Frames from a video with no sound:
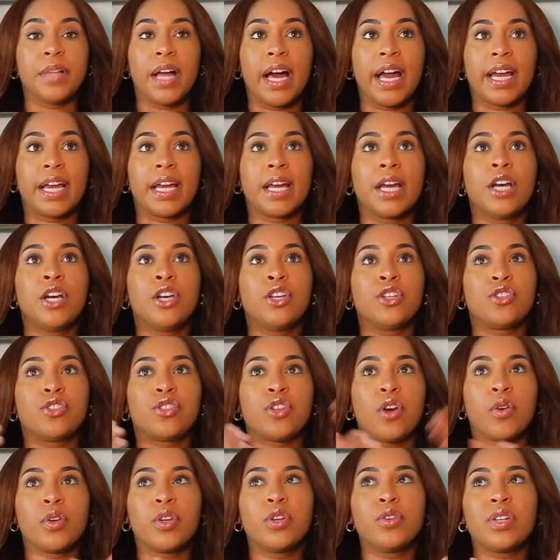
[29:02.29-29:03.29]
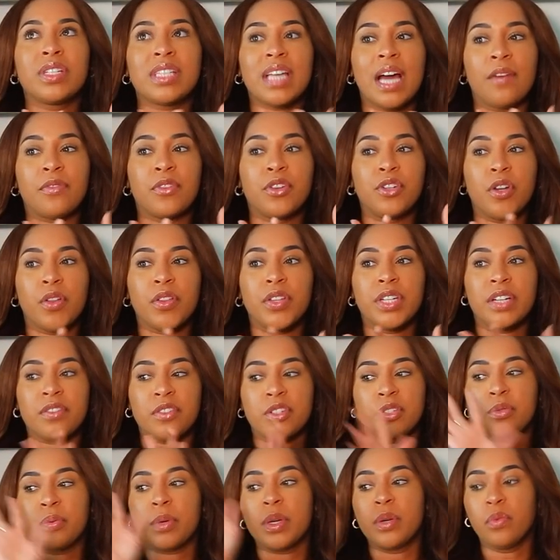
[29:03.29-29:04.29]
Like, so you just have to know the
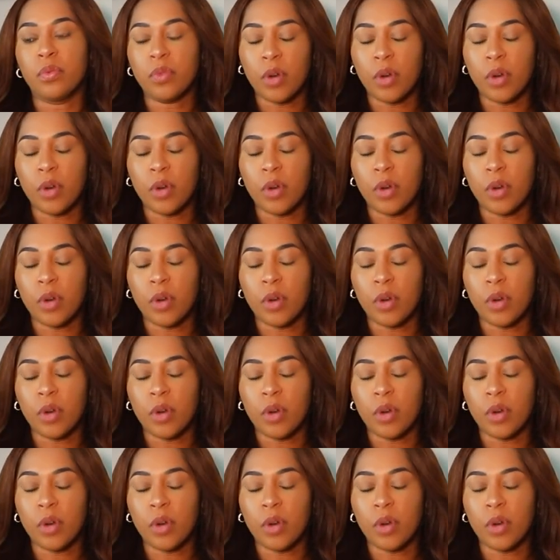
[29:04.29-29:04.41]
difference between